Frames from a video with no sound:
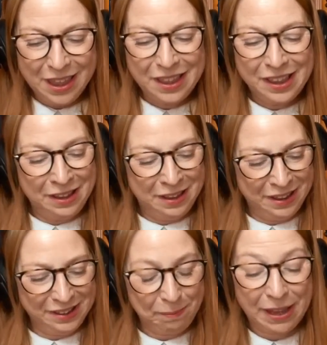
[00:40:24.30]

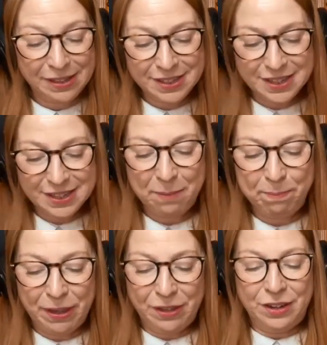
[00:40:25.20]
Pat says a
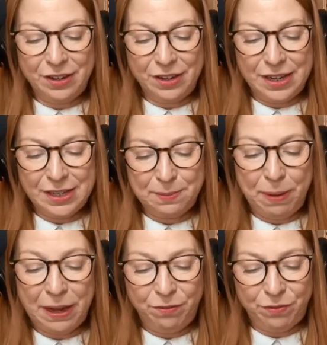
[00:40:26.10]
bunion is a
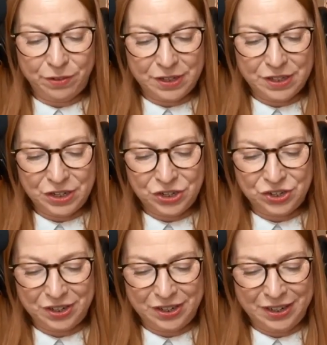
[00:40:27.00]
painful
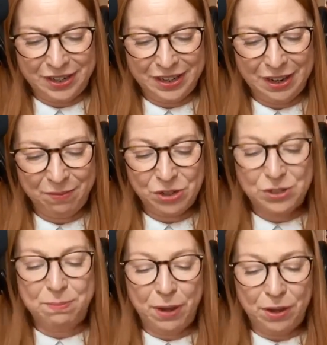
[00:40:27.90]
condition in which
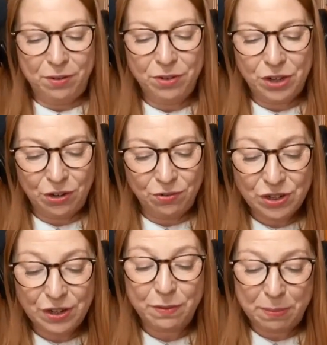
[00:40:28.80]
the bone,
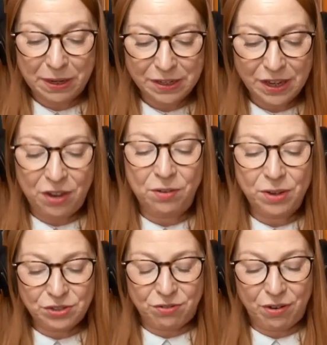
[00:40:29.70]
usually of the big toe,
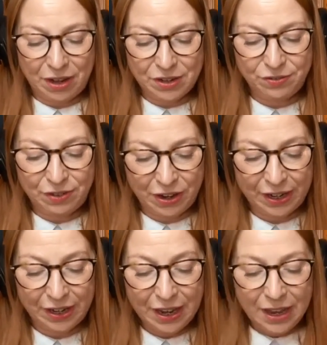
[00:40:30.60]
has grown out of
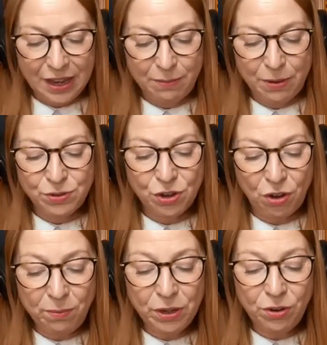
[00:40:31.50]
line, and the most
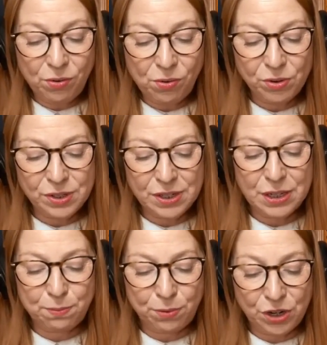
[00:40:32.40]
common cause
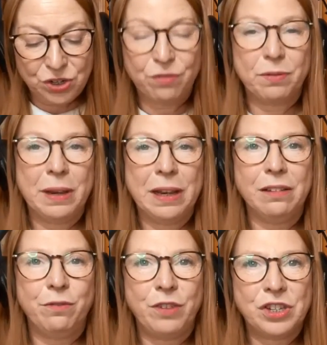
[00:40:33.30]
is pressure from
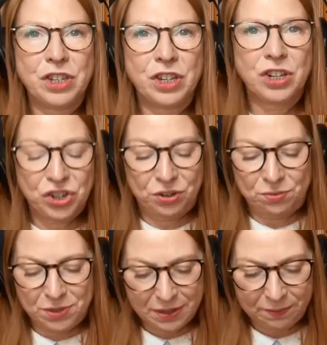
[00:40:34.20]
ill-fitting shoes.